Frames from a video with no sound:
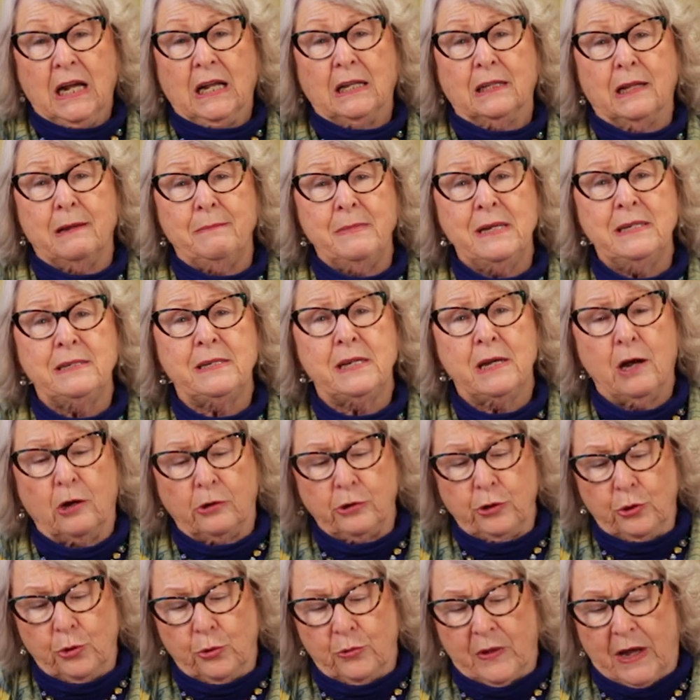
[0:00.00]
Let me
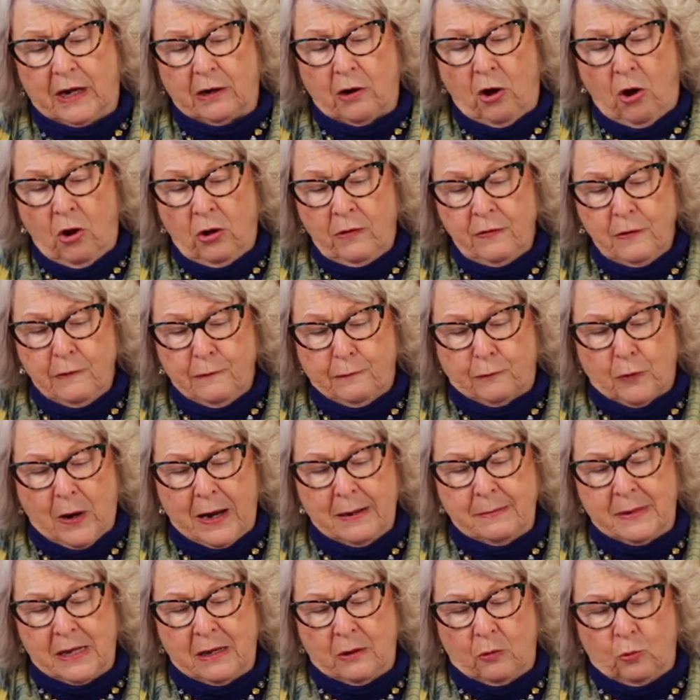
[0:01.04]
tell you that on the
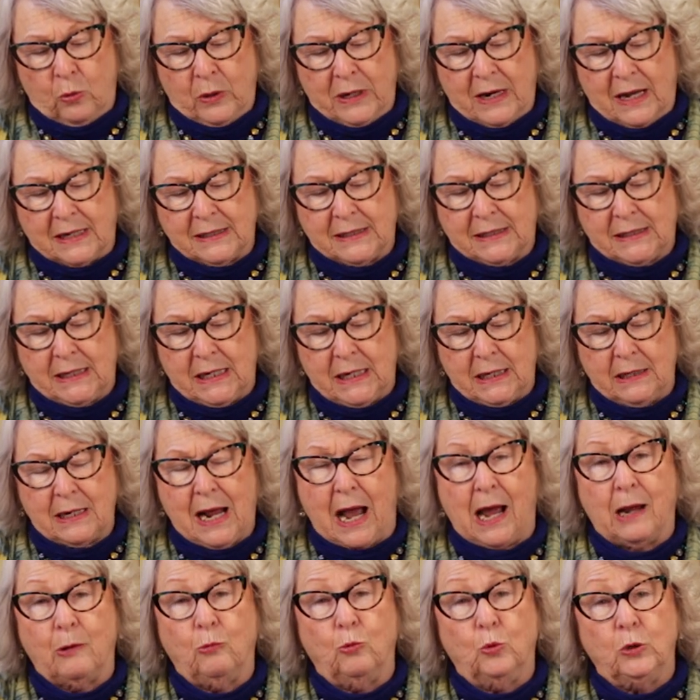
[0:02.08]
framing, when I said
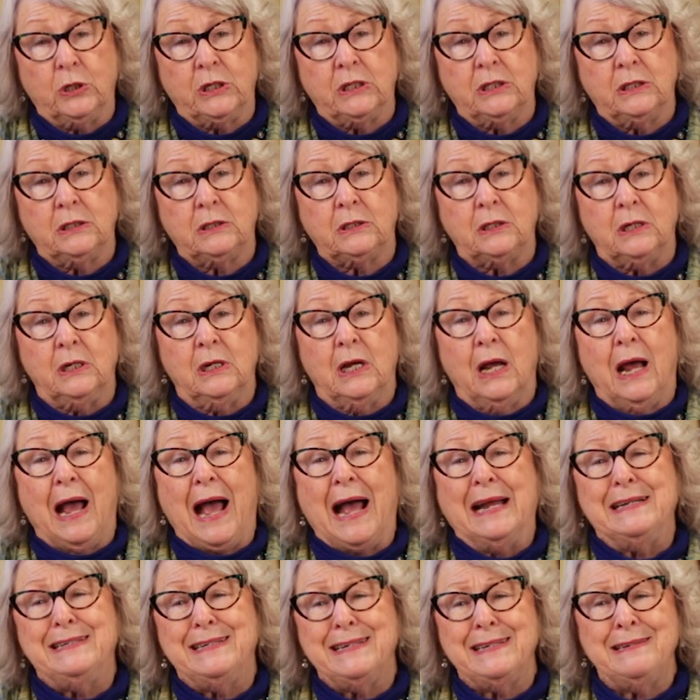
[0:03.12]
I wouldn't
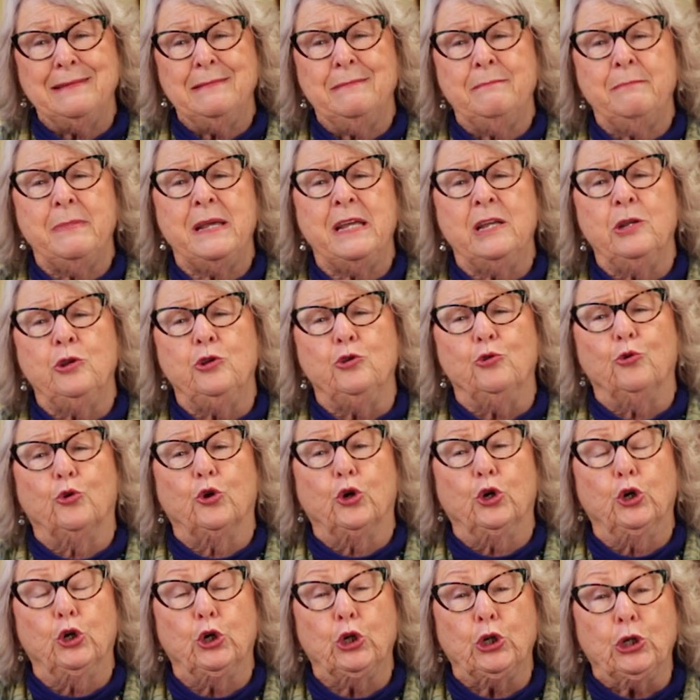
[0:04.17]
I didn't mean you
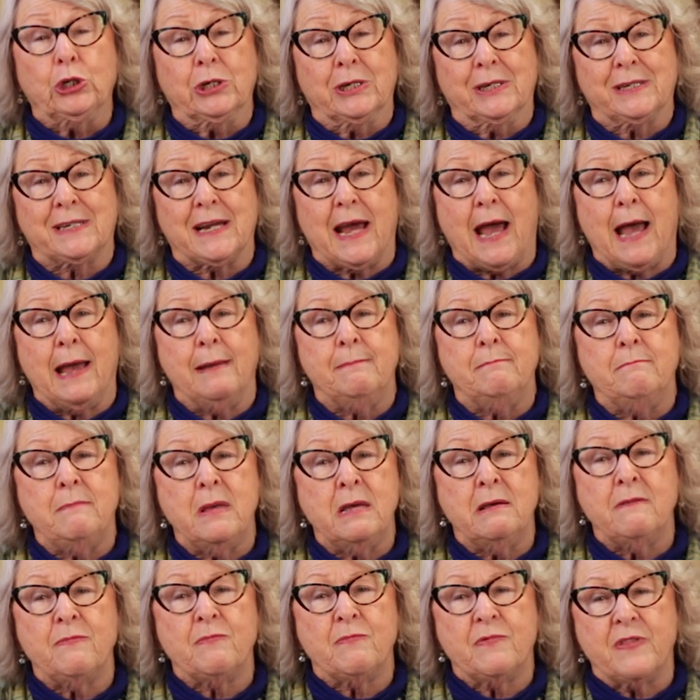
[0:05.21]
couldn't. I
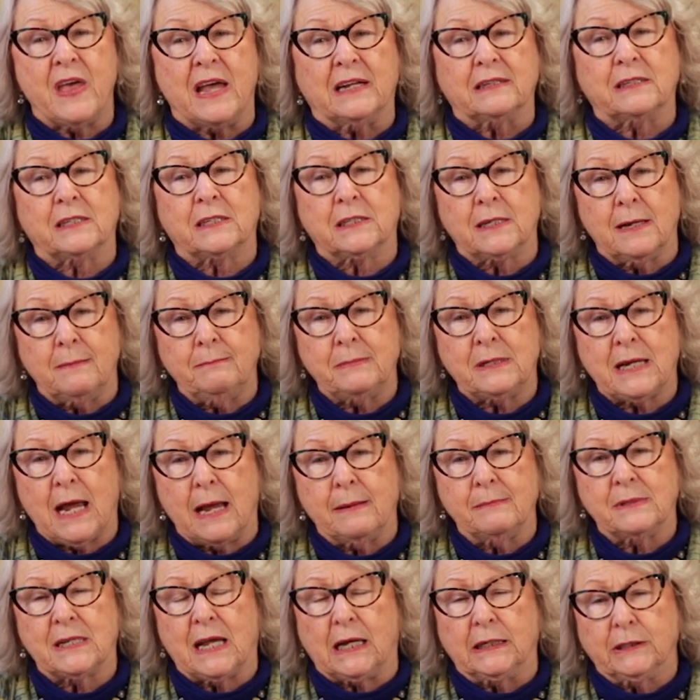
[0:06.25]
meant that
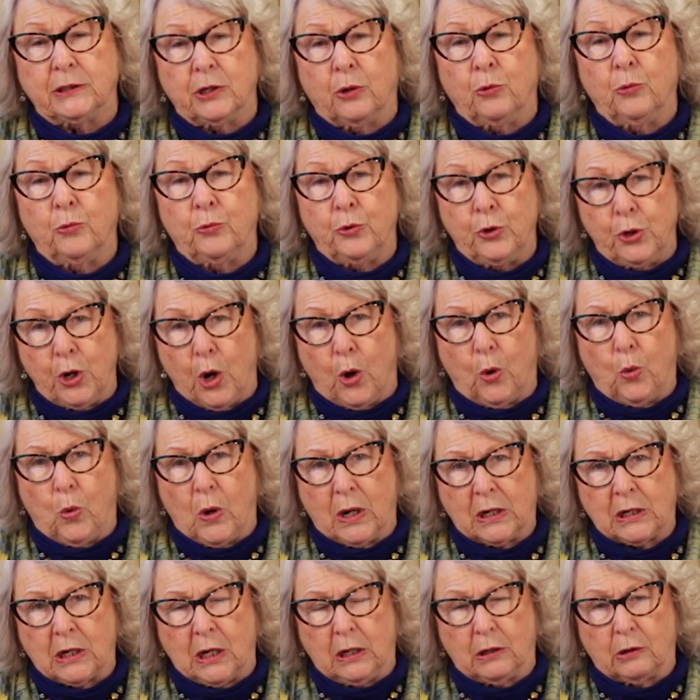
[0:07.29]
sometimes I don't know
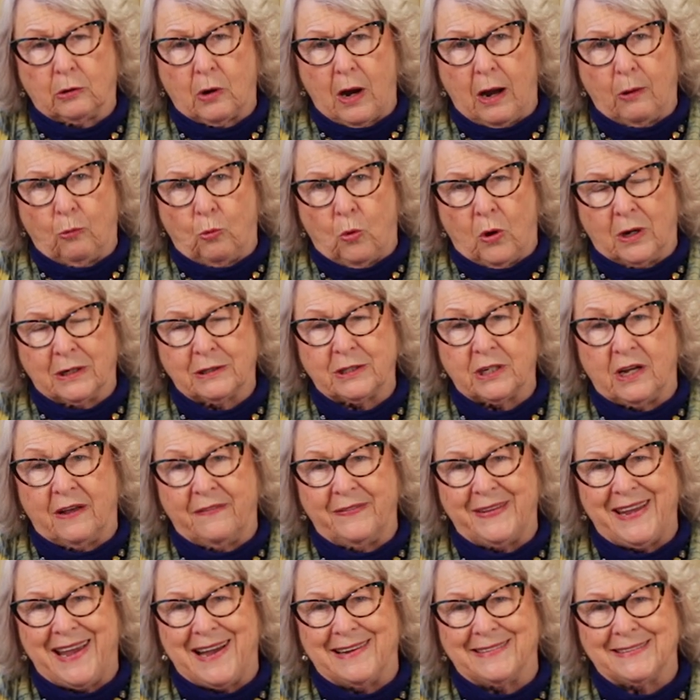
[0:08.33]
what color I want
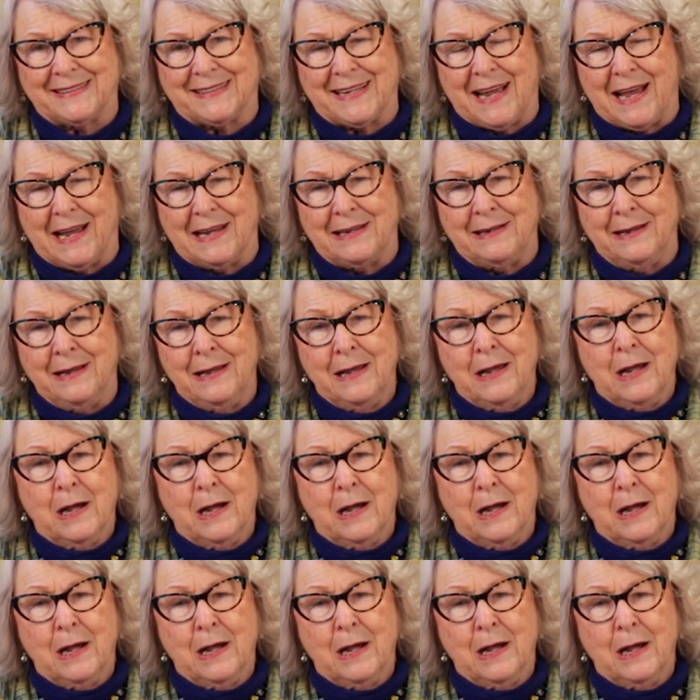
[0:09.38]
on the outside,